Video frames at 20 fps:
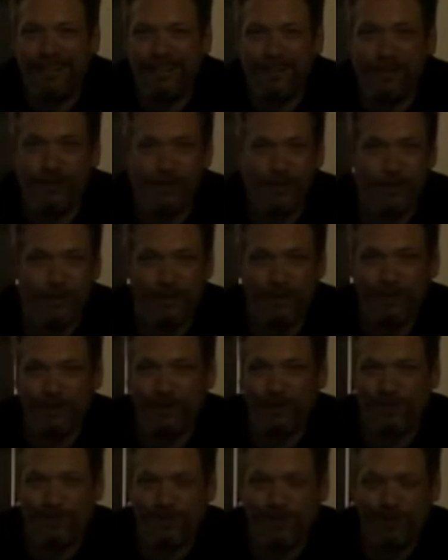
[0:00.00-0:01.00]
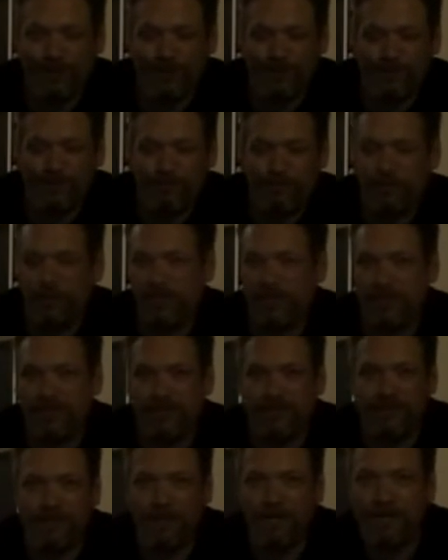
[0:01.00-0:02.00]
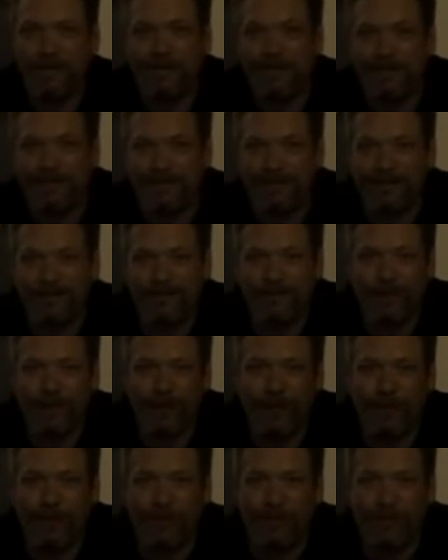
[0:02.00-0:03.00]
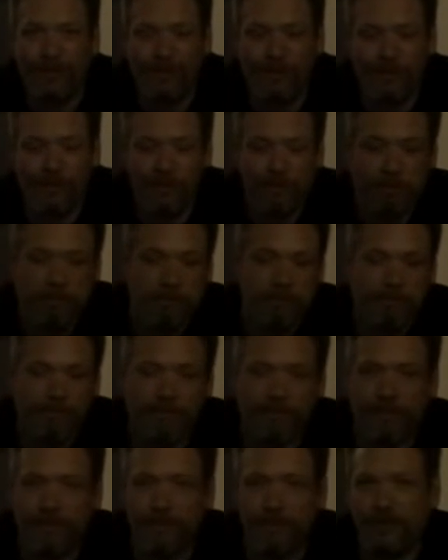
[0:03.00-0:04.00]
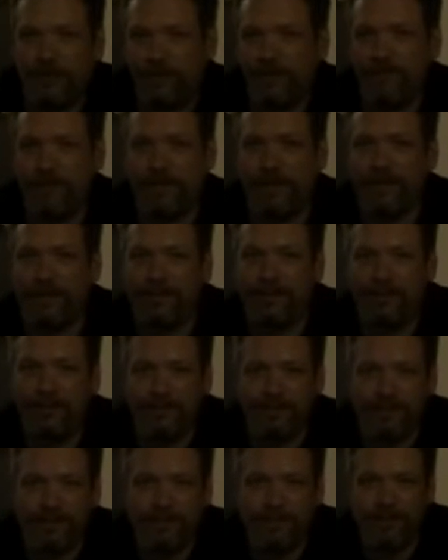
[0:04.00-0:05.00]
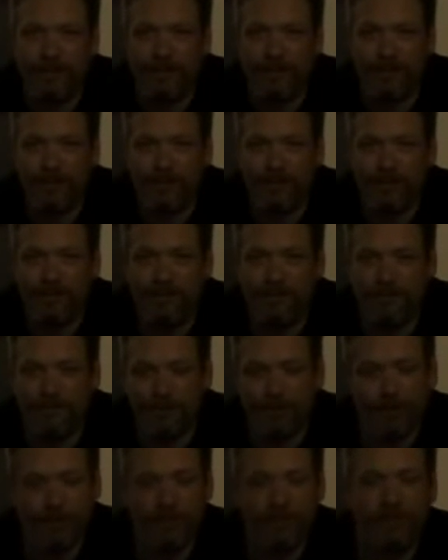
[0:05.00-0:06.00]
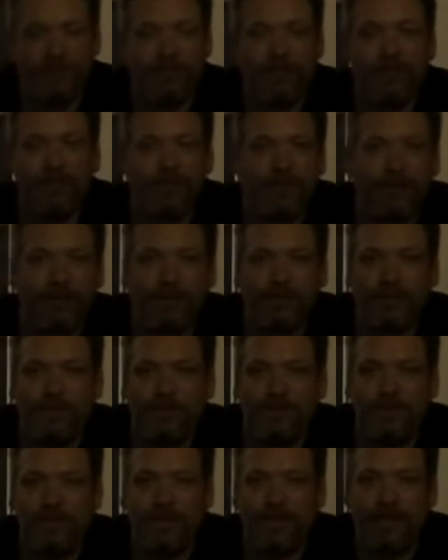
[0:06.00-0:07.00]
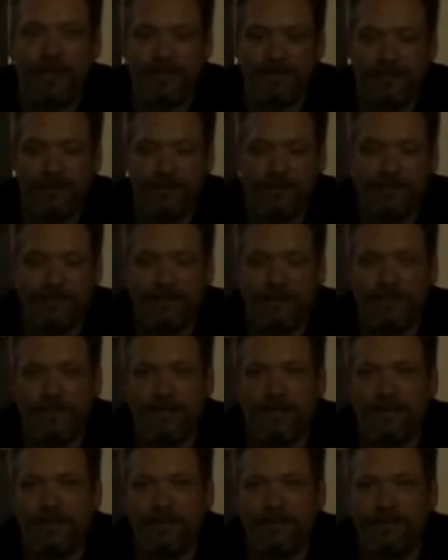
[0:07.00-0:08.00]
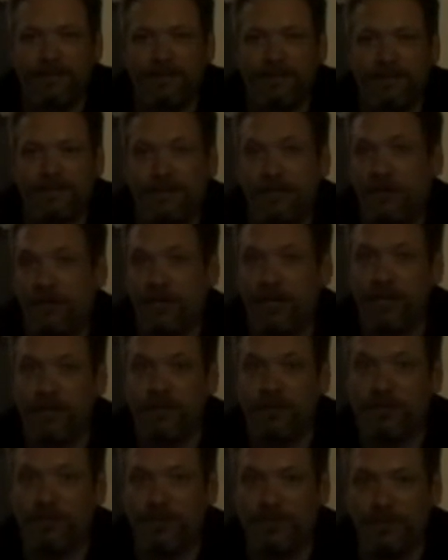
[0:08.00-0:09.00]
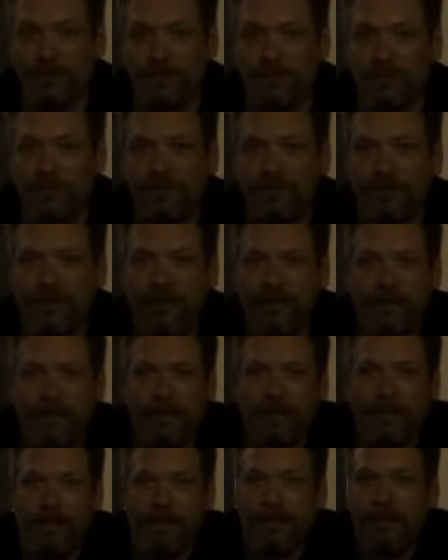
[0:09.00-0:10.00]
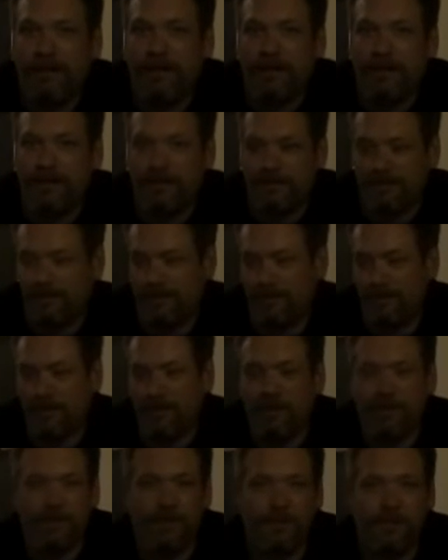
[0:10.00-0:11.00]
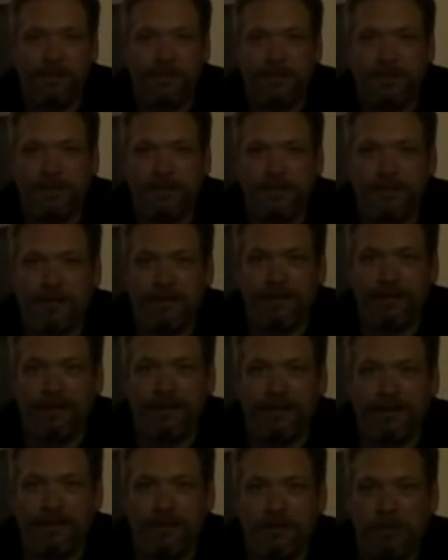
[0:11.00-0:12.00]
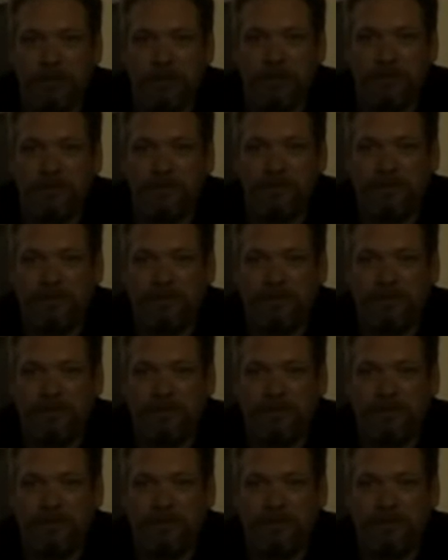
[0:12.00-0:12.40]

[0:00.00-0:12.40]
you're going to get some hits on your little devices, especially if you're considering on utilizing these guys as interaction tools. So in other words, you know,